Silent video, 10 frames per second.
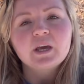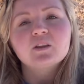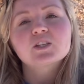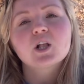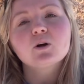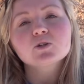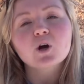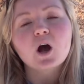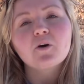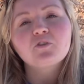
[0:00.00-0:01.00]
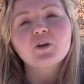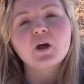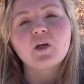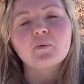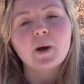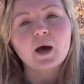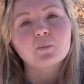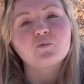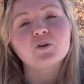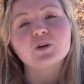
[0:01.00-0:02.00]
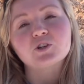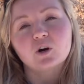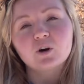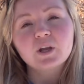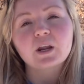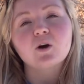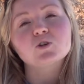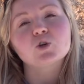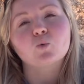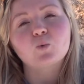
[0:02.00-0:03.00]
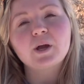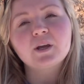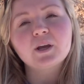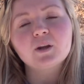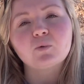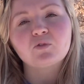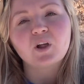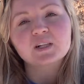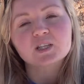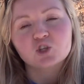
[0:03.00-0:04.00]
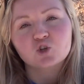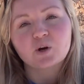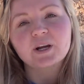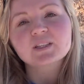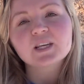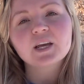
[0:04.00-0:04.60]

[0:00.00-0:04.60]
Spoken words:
These clouds are often on the bottom very dark and also ragged with lots of strands